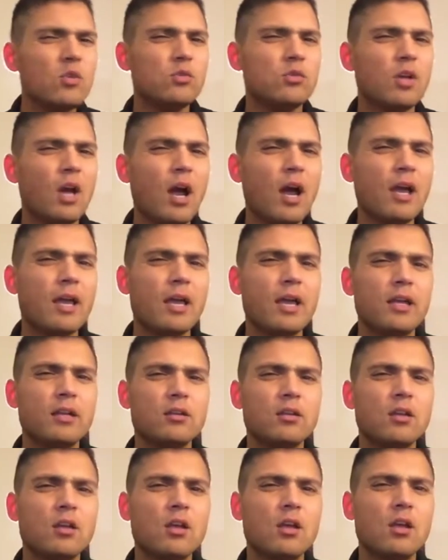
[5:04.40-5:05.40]
diet
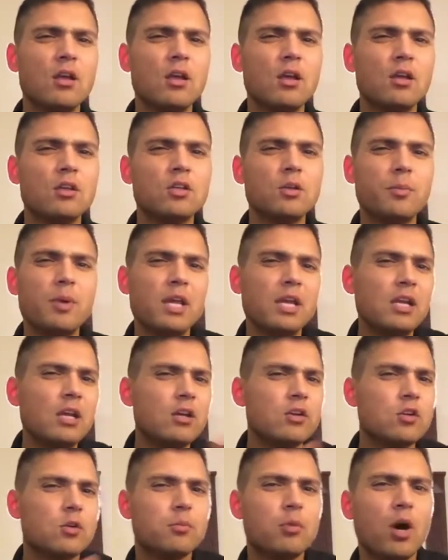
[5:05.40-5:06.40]
depending on
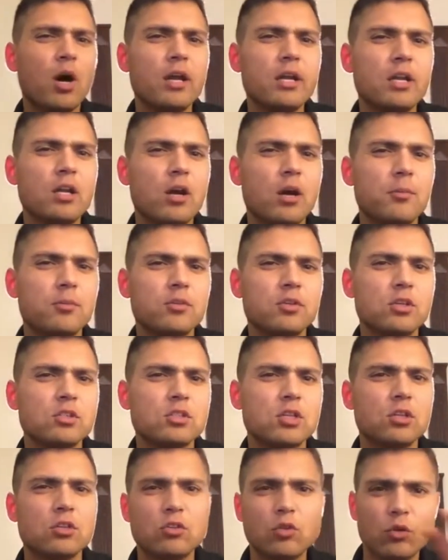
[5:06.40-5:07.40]
your body
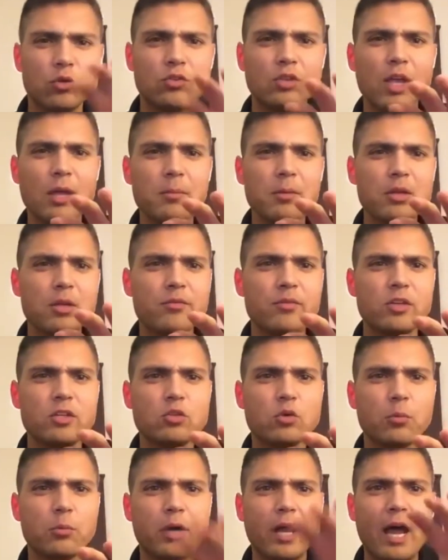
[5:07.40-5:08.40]
composition? So same
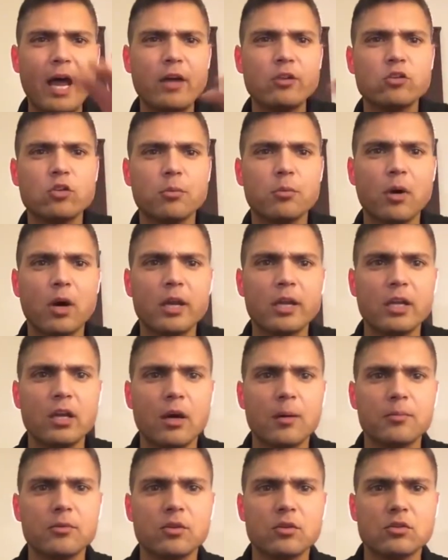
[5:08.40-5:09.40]
individual, but as your body
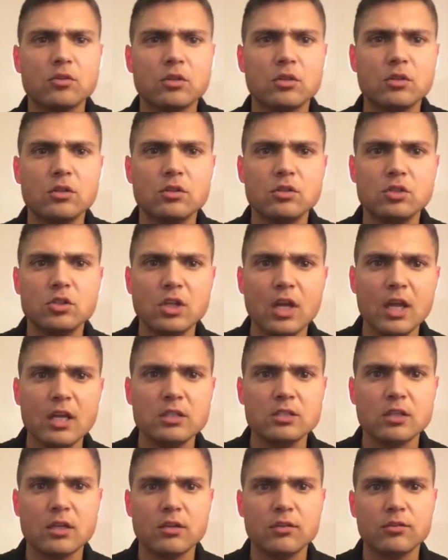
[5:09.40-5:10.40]
composition
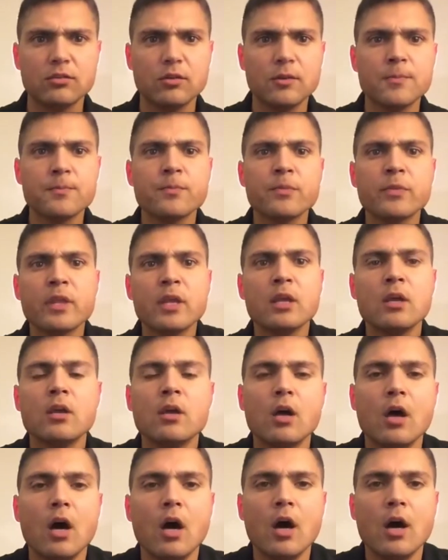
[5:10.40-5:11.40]
changes.
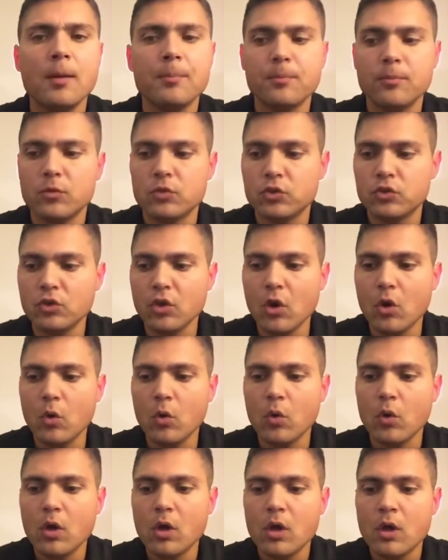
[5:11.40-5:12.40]
Um,
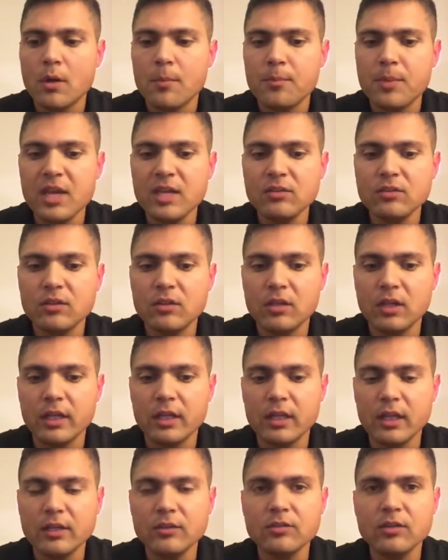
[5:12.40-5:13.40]
so basically,
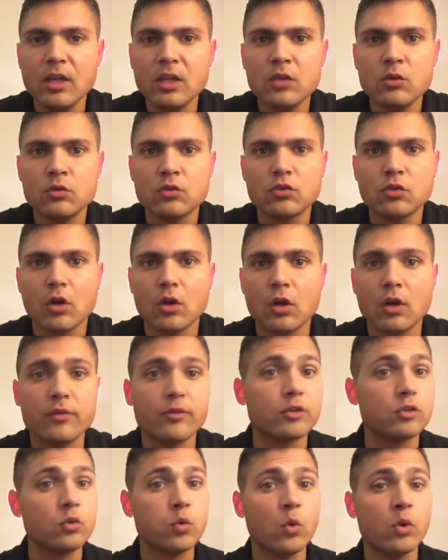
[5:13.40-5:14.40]
let's say you start off at
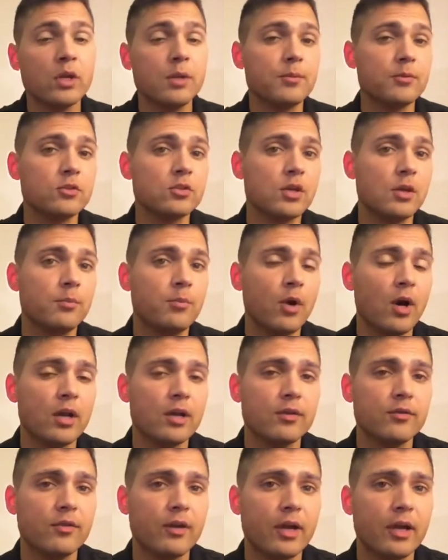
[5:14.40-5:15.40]
twenty percent body
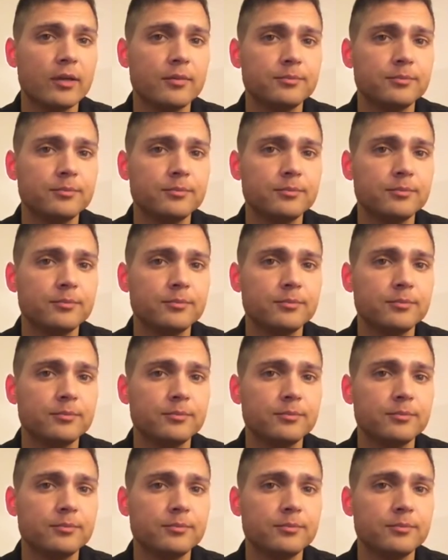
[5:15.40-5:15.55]
fat.